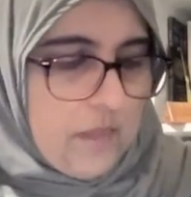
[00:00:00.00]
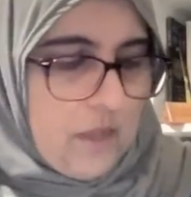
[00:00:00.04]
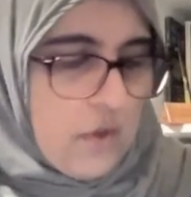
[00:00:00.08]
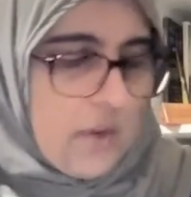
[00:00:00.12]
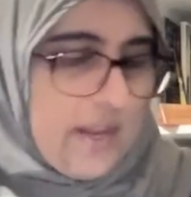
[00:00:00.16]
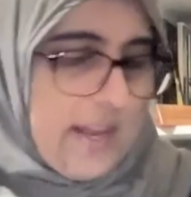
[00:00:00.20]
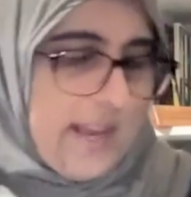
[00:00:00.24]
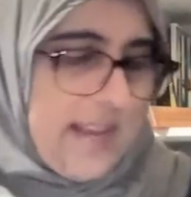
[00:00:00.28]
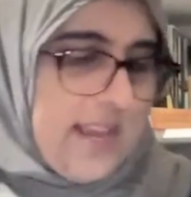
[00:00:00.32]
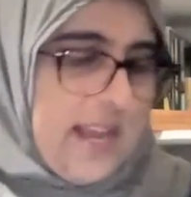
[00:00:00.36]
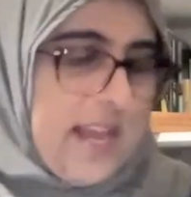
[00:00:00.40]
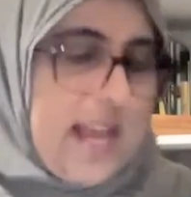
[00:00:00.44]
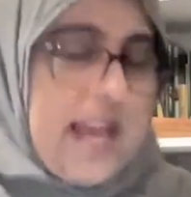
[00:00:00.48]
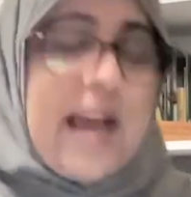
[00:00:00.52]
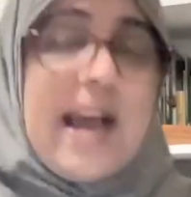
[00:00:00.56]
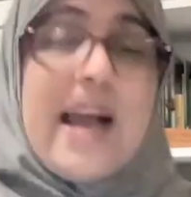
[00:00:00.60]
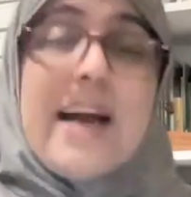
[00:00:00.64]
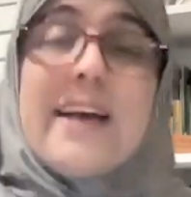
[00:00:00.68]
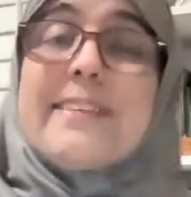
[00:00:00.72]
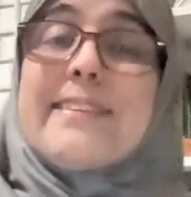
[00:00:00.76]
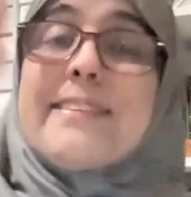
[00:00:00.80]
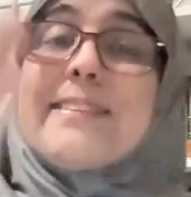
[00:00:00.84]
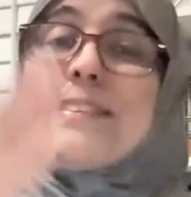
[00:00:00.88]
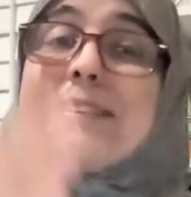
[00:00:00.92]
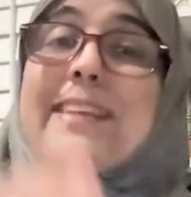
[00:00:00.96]
Okay.
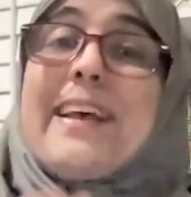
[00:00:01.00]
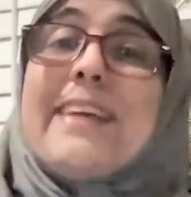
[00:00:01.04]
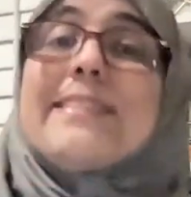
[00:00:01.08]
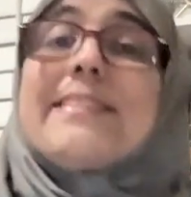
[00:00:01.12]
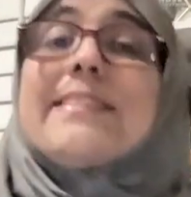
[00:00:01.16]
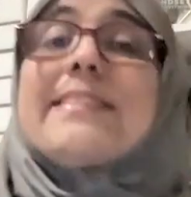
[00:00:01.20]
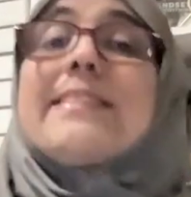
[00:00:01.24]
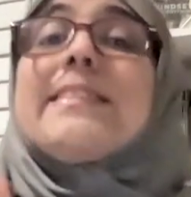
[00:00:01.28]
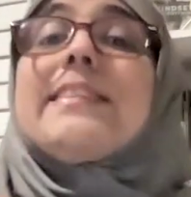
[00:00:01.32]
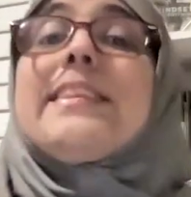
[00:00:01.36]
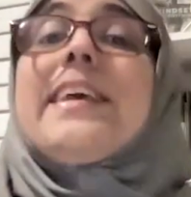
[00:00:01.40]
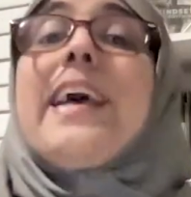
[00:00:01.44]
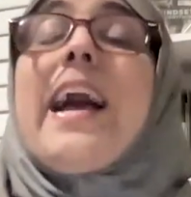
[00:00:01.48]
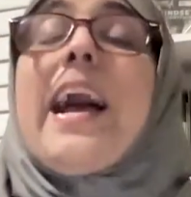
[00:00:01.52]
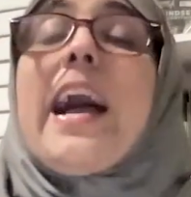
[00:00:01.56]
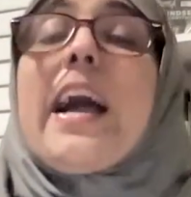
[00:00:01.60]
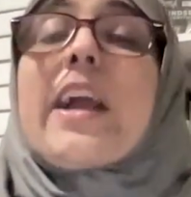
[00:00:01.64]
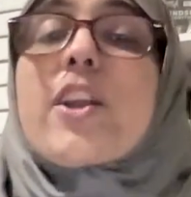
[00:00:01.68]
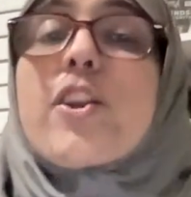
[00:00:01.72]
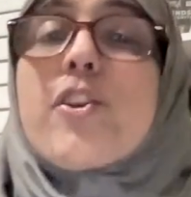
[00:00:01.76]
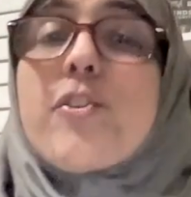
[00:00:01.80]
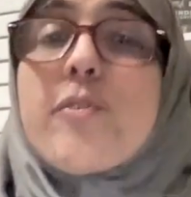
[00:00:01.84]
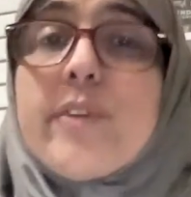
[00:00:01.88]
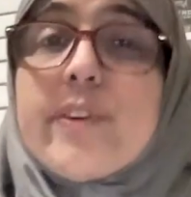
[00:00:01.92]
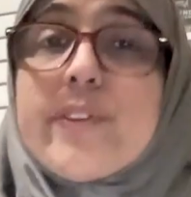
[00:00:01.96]
Assess the
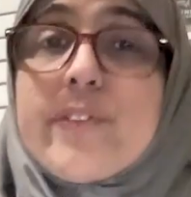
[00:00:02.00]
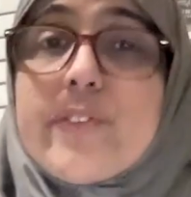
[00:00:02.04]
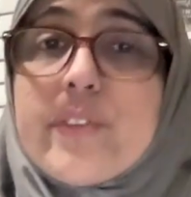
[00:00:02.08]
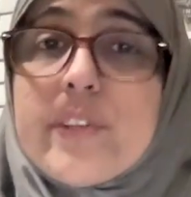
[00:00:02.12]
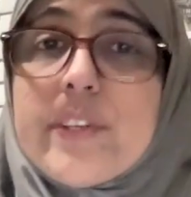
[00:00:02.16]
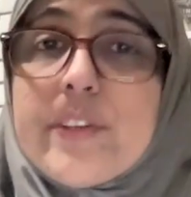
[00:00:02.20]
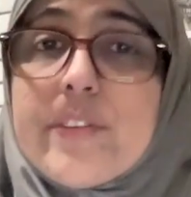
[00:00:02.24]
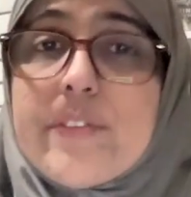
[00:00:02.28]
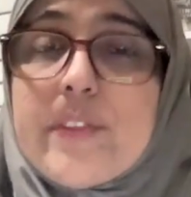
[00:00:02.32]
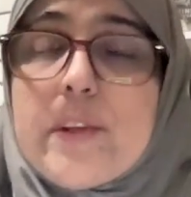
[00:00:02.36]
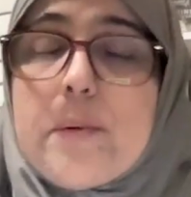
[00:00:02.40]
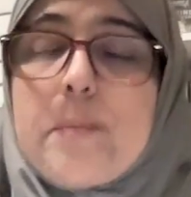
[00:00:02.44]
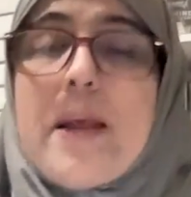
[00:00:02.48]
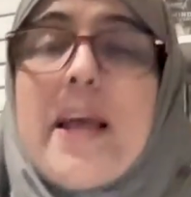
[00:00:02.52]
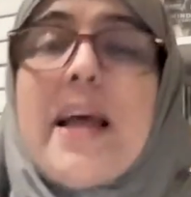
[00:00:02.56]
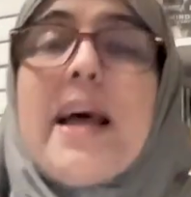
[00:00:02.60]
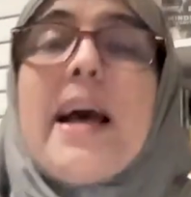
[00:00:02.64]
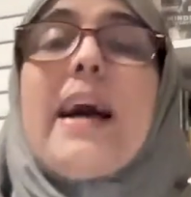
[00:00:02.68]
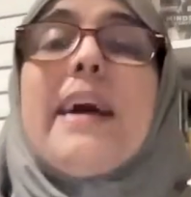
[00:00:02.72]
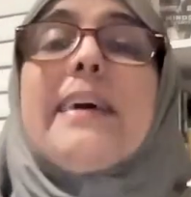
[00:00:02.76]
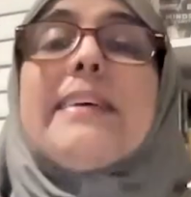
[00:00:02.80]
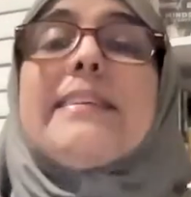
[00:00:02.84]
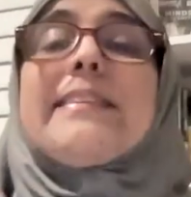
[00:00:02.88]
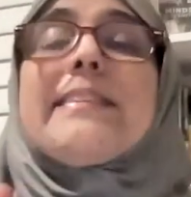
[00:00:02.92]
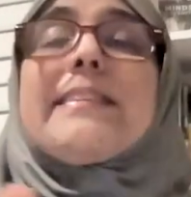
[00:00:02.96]
accuracy of them,
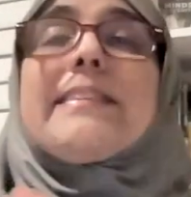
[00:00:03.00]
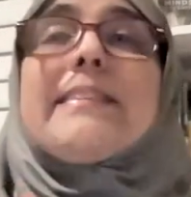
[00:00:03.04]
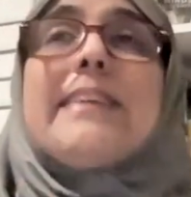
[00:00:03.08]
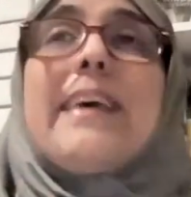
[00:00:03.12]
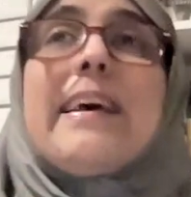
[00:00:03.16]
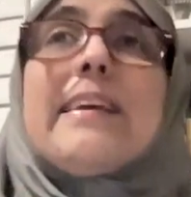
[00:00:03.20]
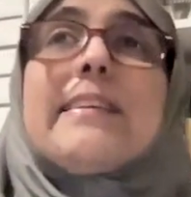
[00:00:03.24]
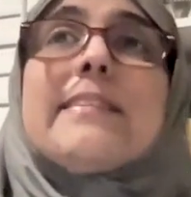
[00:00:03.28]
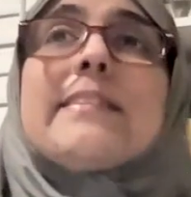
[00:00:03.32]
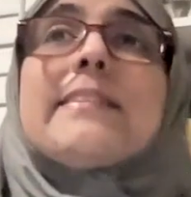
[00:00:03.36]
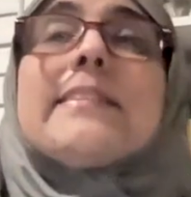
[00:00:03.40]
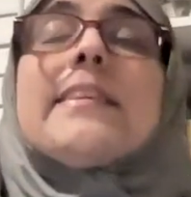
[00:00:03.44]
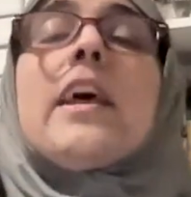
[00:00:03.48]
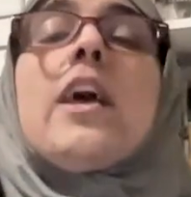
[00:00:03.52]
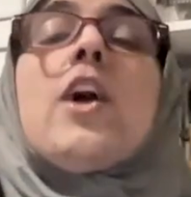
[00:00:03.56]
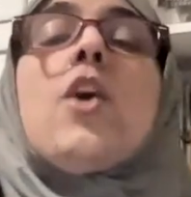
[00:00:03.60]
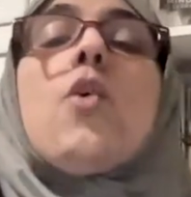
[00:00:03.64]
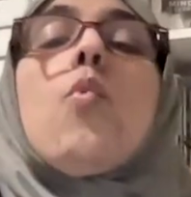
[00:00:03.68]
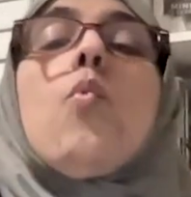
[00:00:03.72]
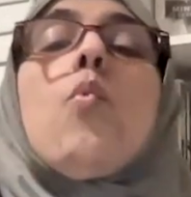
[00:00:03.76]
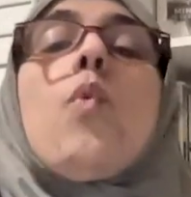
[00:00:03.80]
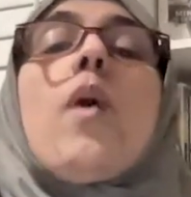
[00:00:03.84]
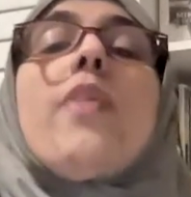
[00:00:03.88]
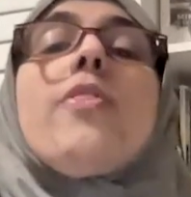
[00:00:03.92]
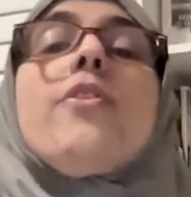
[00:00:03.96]
assess
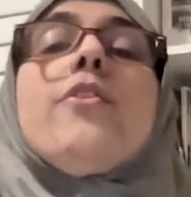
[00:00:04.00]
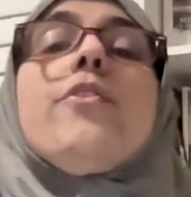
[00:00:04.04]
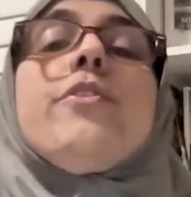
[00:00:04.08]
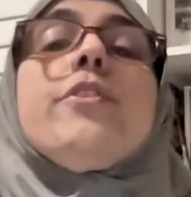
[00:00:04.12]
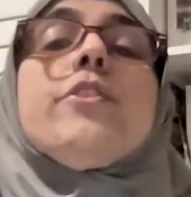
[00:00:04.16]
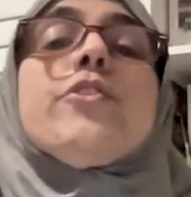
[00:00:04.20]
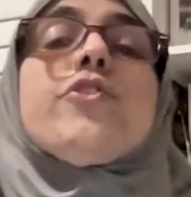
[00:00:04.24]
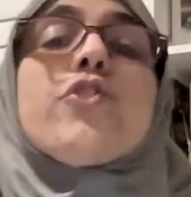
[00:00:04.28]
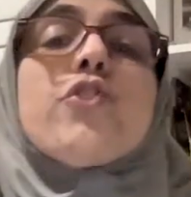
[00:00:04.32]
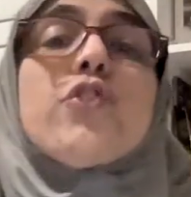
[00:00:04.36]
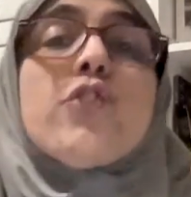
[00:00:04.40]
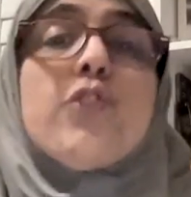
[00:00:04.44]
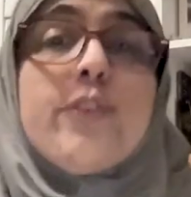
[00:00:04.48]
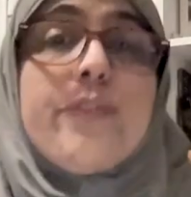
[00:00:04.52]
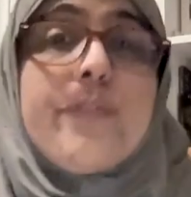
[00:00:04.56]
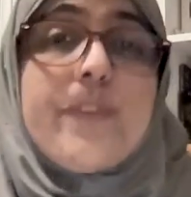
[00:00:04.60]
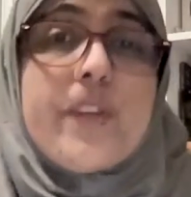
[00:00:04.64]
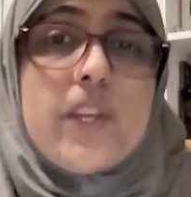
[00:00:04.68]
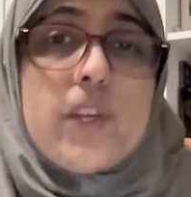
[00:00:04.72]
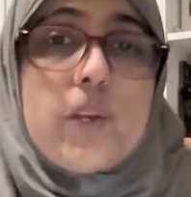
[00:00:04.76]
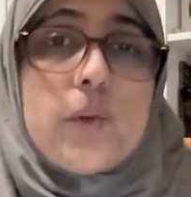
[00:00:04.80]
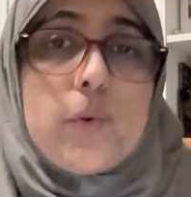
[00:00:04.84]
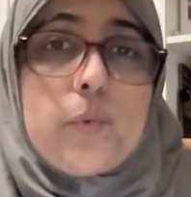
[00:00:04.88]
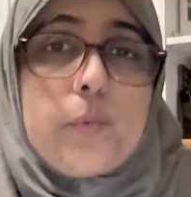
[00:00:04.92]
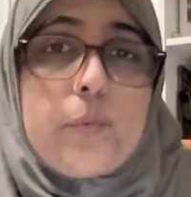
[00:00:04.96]
whether they're
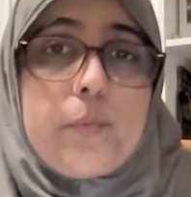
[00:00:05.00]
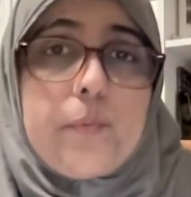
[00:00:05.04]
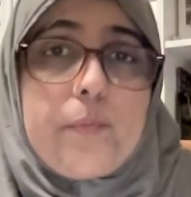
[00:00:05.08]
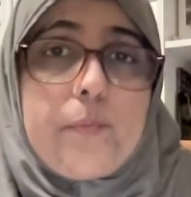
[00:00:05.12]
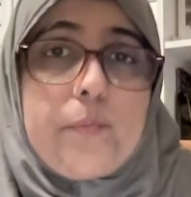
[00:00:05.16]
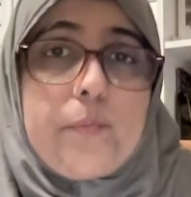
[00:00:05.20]
serving you.